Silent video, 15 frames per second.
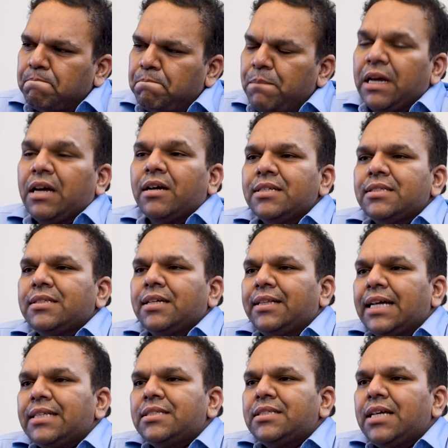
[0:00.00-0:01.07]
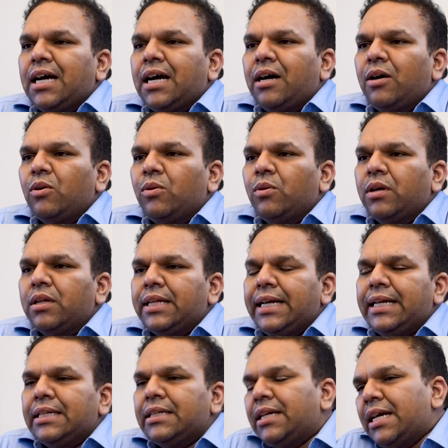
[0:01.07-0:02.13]
Because that's how the
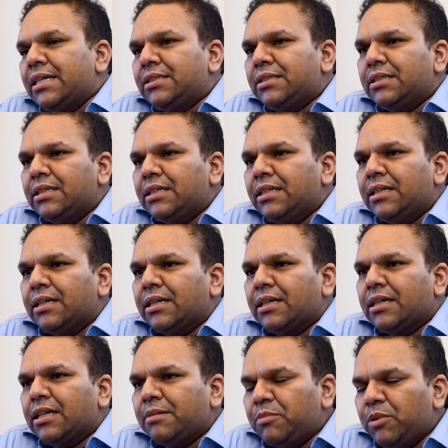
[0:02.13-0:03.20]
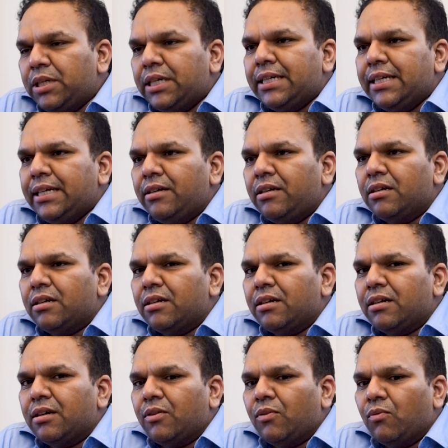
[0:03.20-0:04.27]
international community
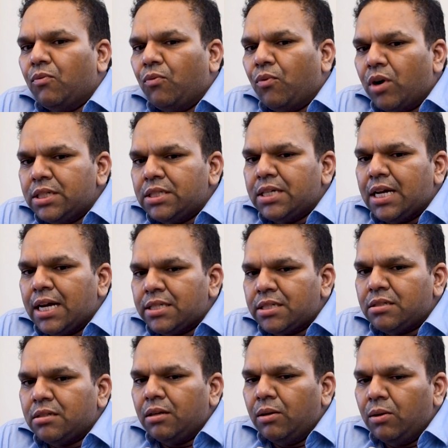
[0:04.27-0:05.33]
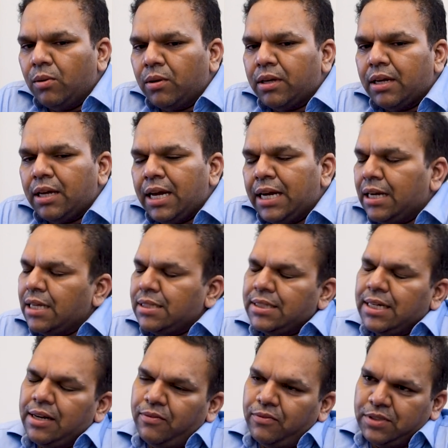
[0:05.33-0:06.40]
wants us to look at
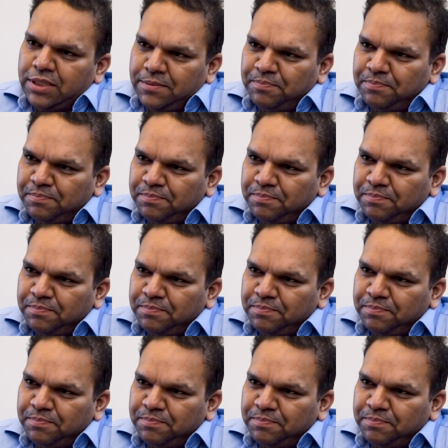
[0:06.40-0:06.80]
ourselves.